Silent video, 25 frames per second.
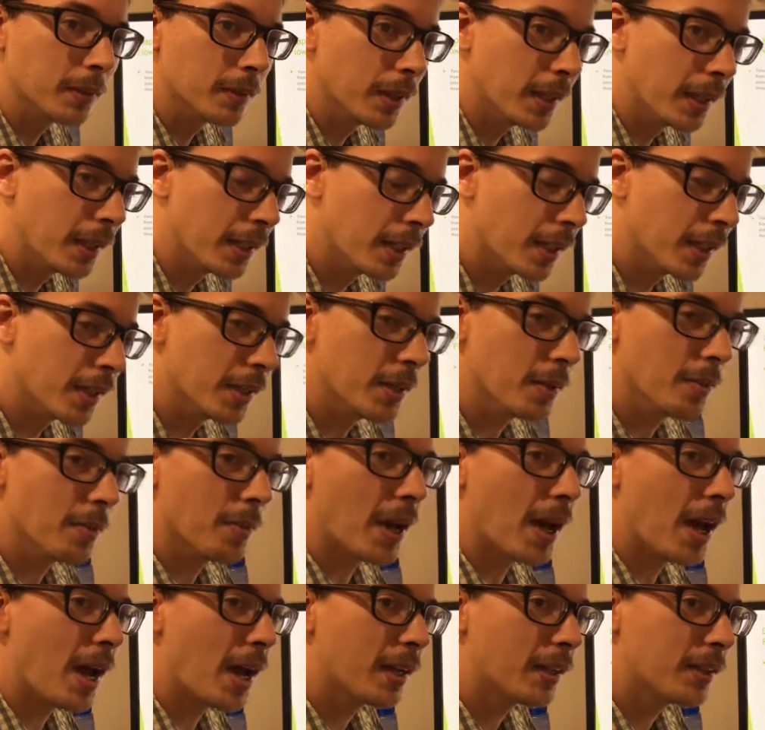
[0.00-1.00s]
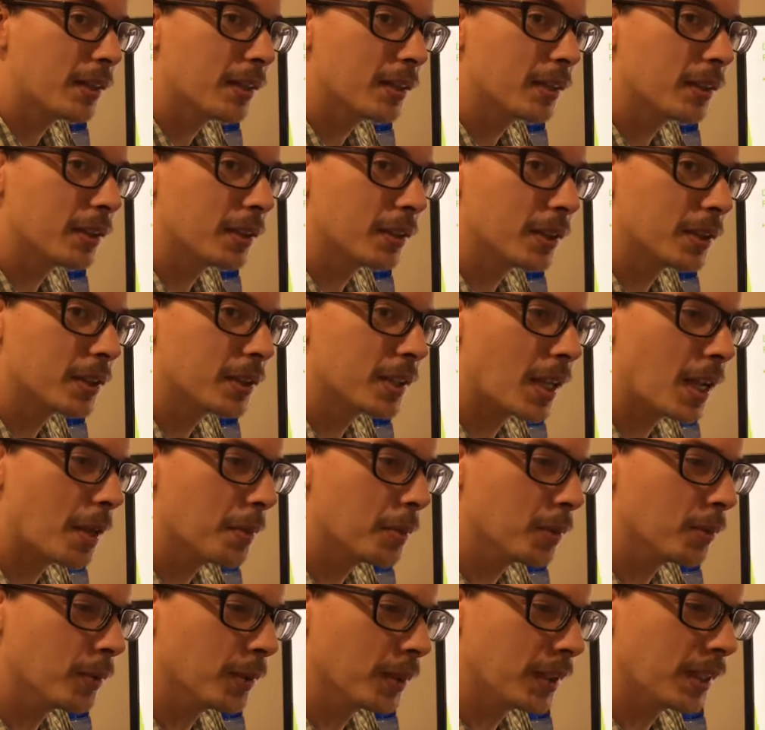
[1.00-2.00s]
laying on your back. You're just
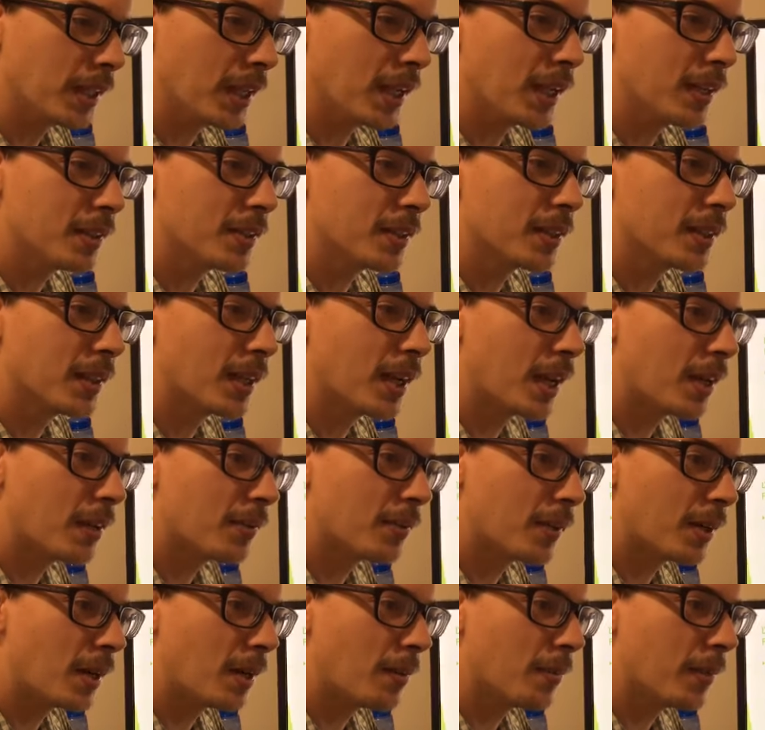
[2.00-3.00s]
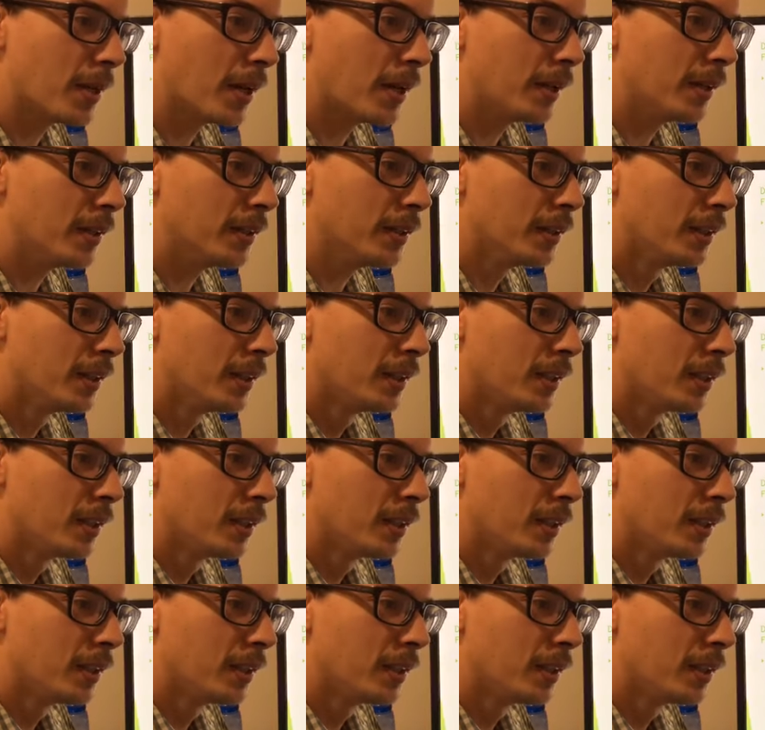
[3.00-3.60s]
able to engage the diaphragm better.